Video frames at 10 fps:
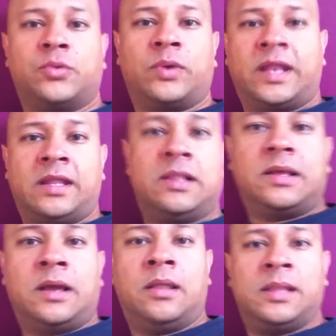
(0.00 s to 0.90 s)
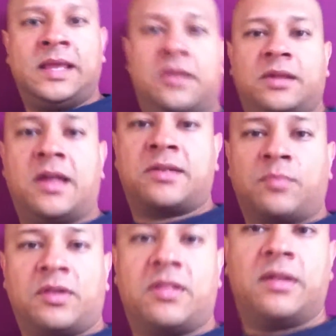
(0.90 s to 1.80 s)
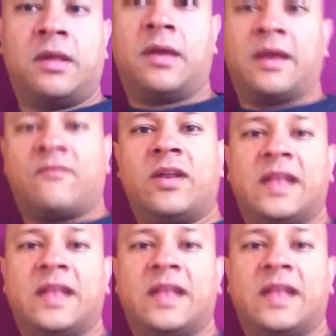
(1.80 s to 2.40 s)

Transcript: We're getting leads and customers every